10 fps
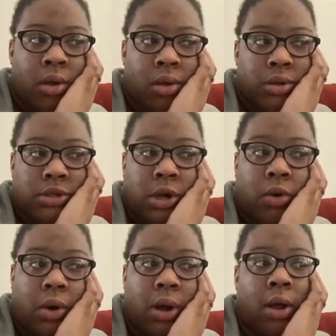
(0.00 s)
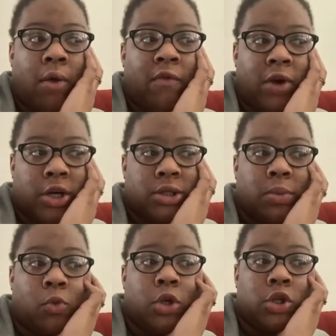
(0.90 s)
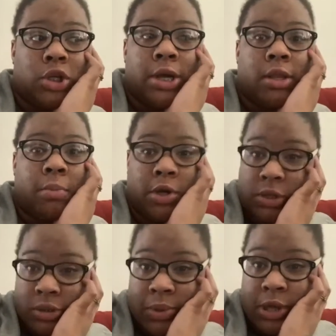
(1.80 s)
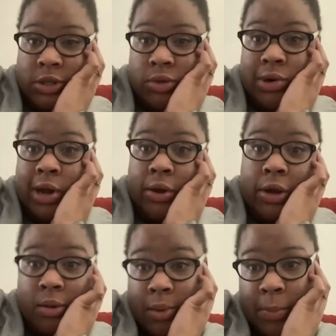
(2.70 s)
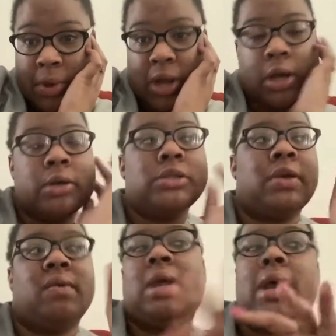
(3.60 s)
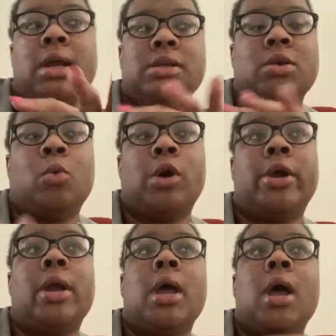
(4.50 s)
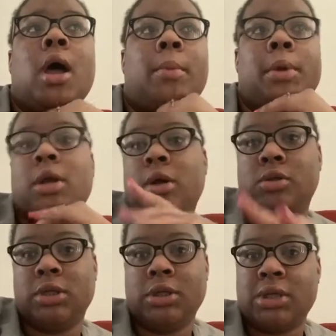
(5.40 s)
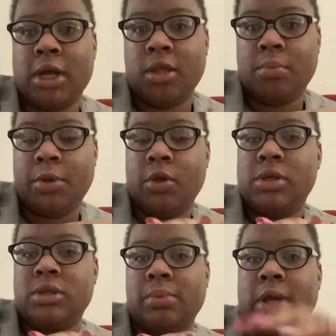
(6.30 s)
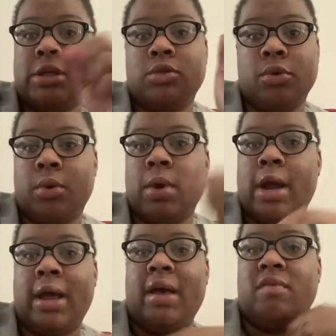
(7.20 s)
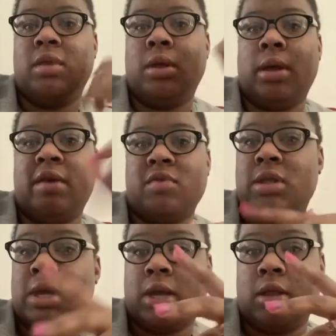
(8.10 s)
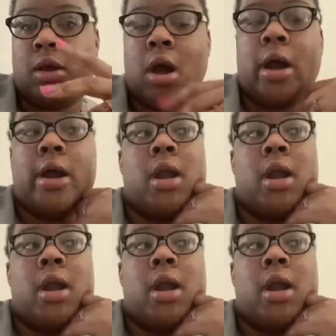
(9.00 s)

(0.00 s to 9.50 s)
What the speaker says: So first I'm going to try the beauty supply store out here by my house. If that doesn't work, I'm going to go to this other beauty supply store where I have everything in the cart.